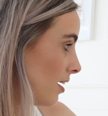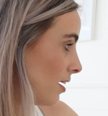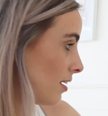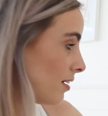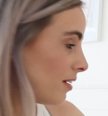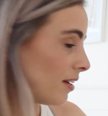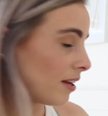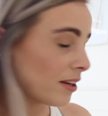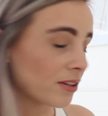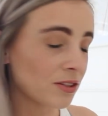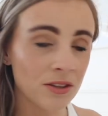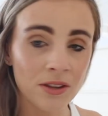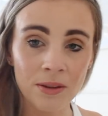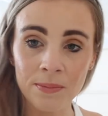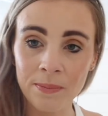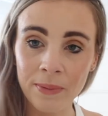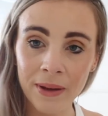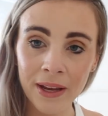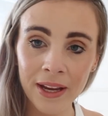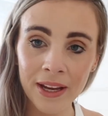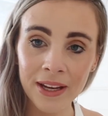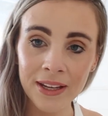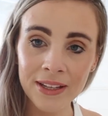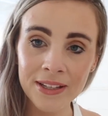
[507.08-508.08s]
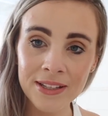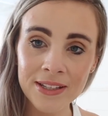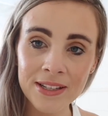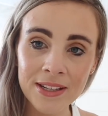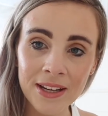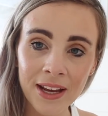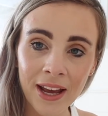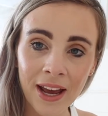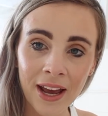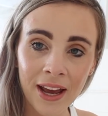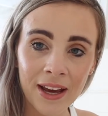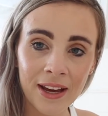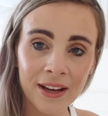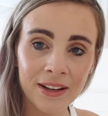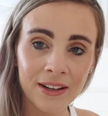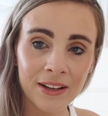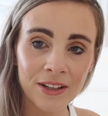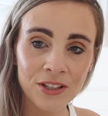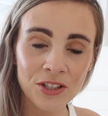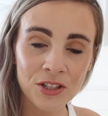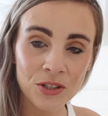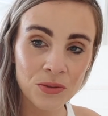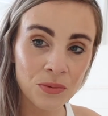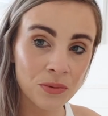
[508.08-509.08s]
next to the bed, and
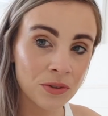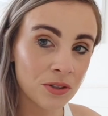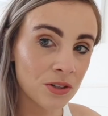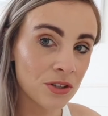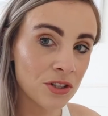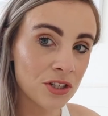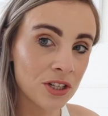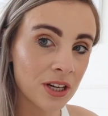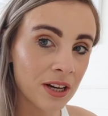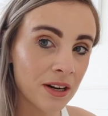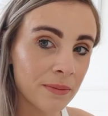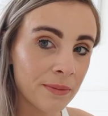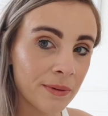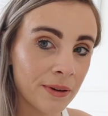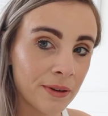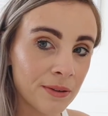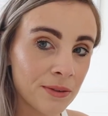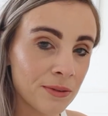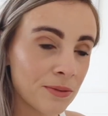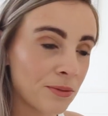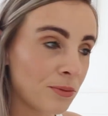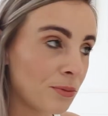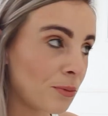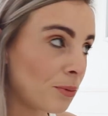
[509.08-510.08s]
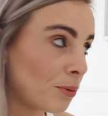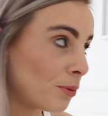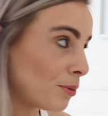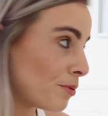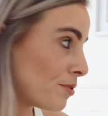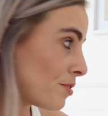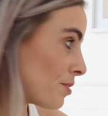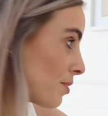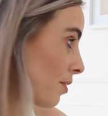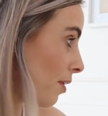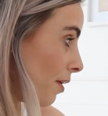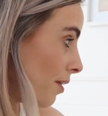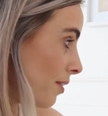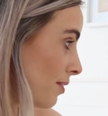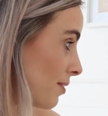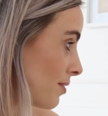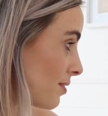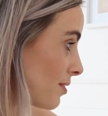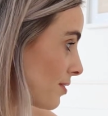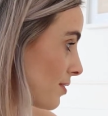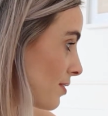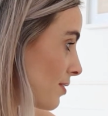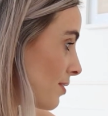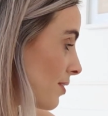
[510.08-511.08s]
I just wanted to chat about the wall
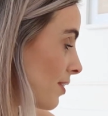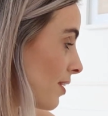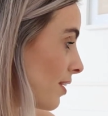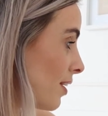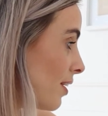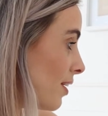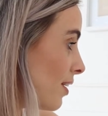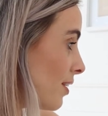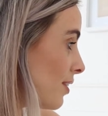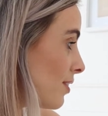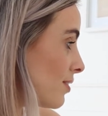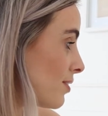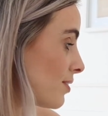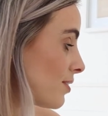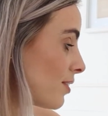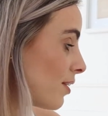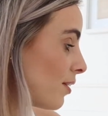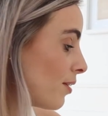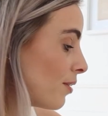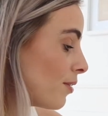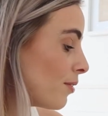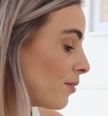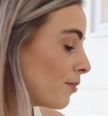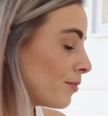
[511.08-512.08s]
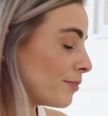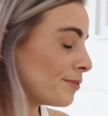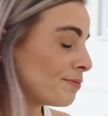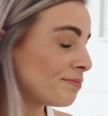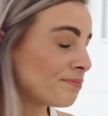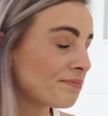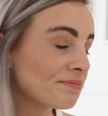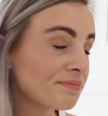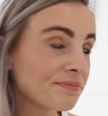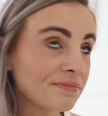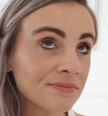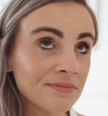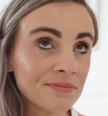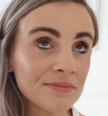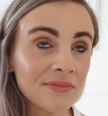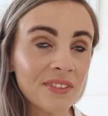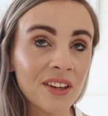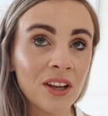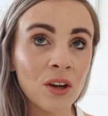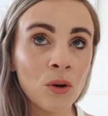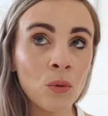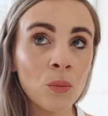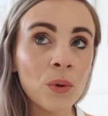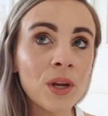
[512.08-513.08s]
sconce. So
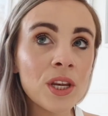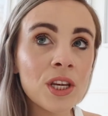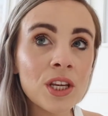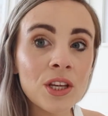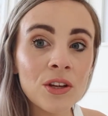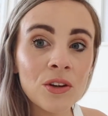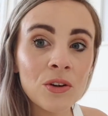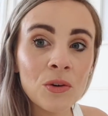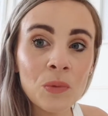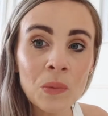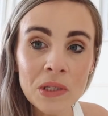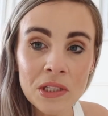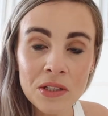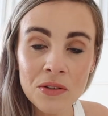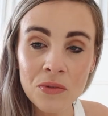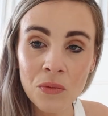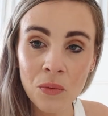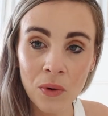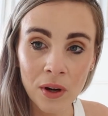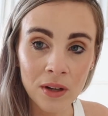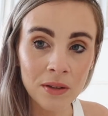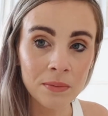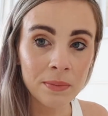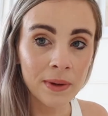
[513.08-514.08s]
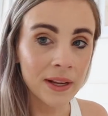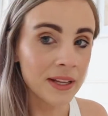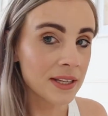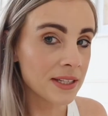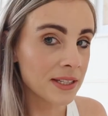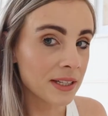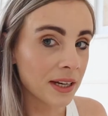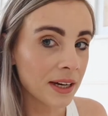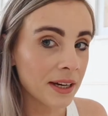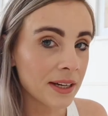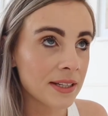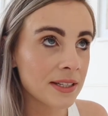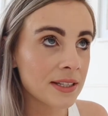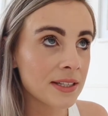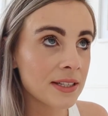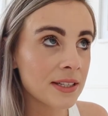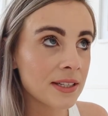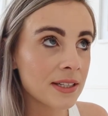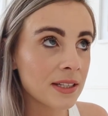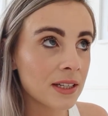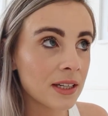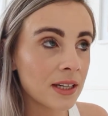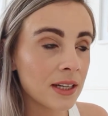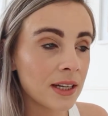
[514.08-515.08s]
we knew we didn't want bedside
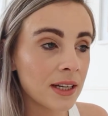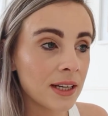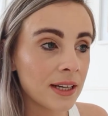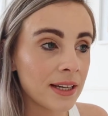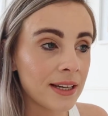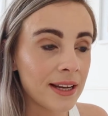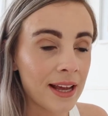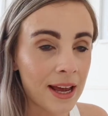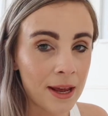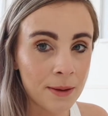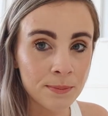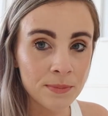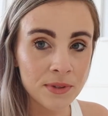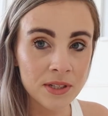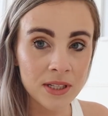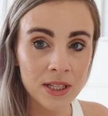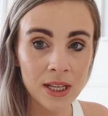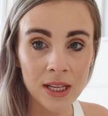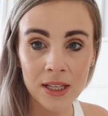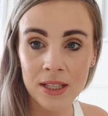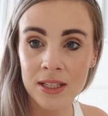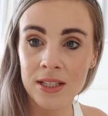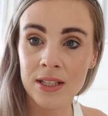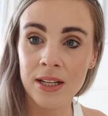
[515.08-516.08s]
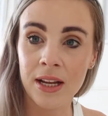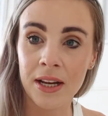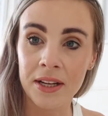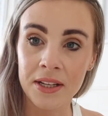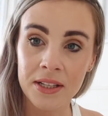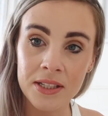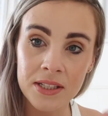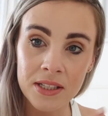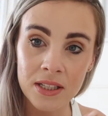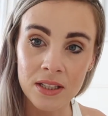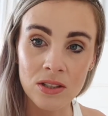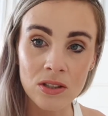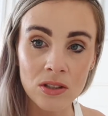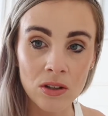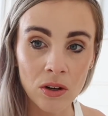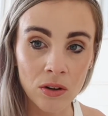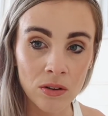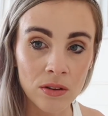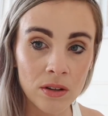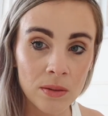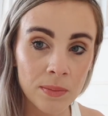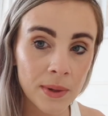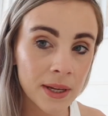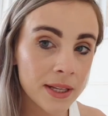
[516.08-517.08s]
lamps that like sit
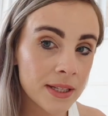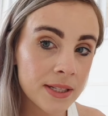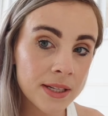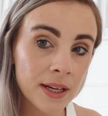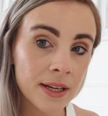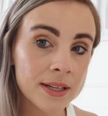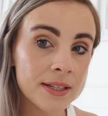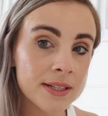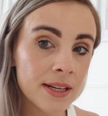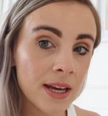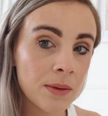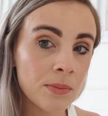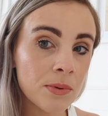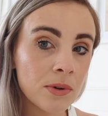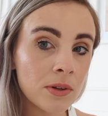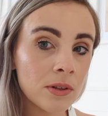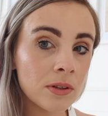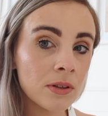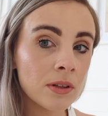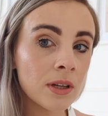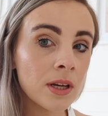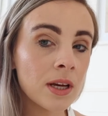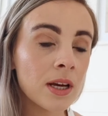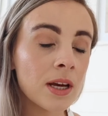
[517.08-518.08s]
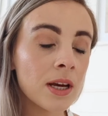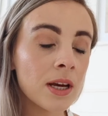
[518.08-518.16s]
on the bedside table,